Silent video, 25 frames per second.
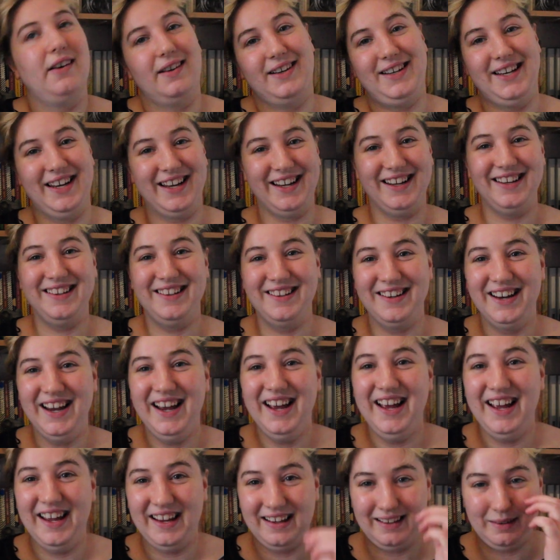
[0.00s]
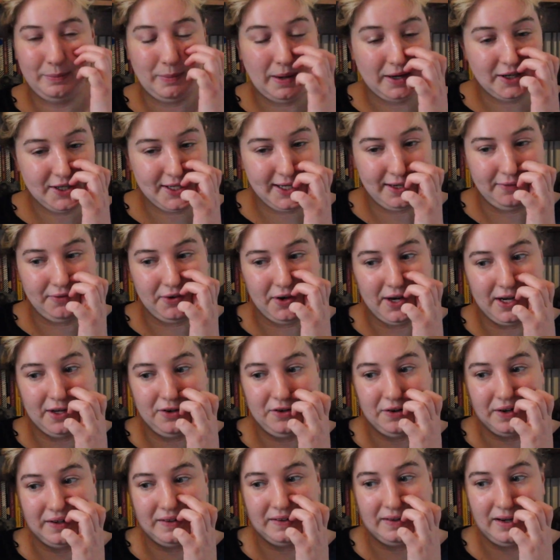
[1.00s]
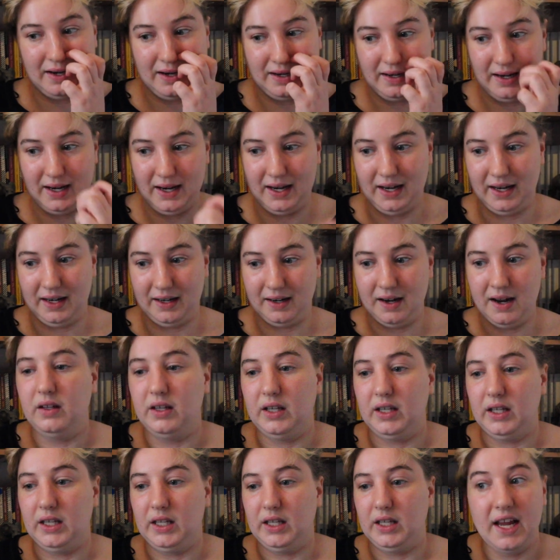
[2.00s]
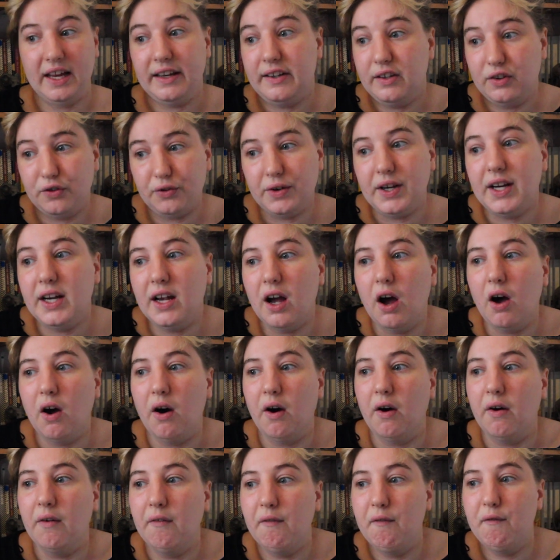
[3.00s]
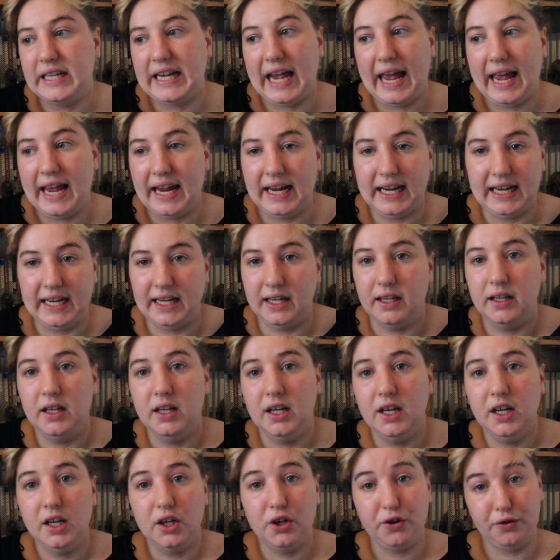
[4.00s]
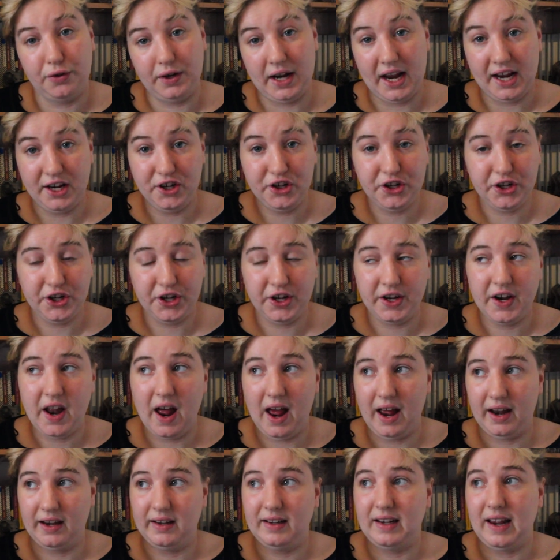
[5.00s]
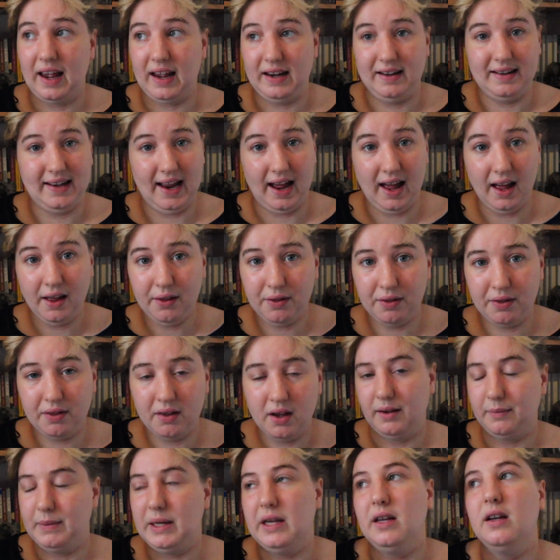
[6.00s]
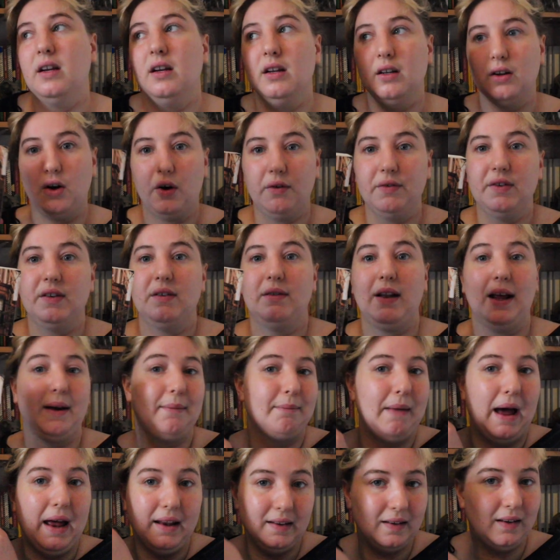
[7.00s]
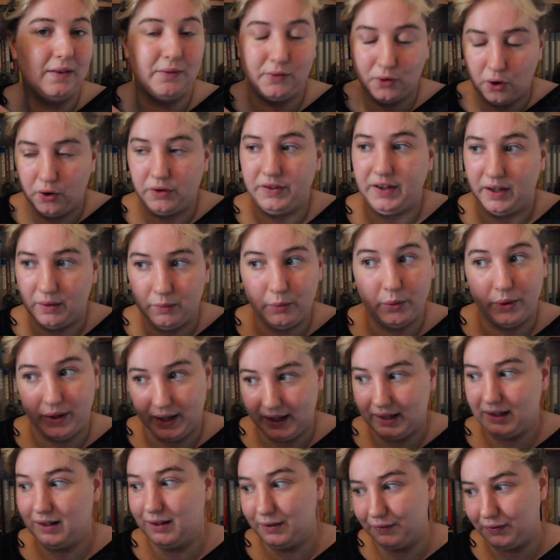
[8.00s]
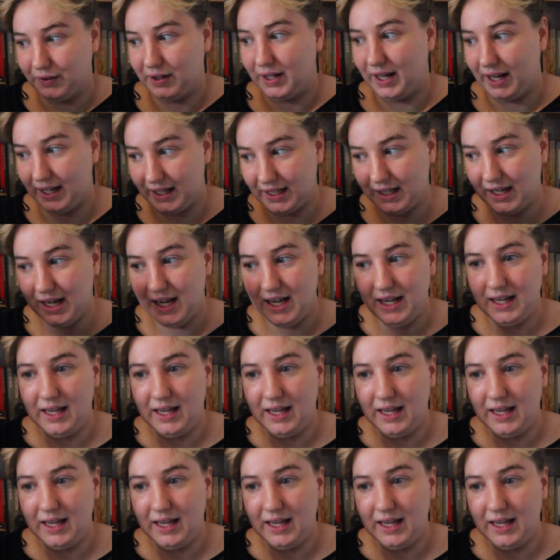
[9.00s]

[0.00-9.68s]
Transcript: artist, especially if you're interested in the history of gay creation and gay death. I mean, of like massive content warnings for like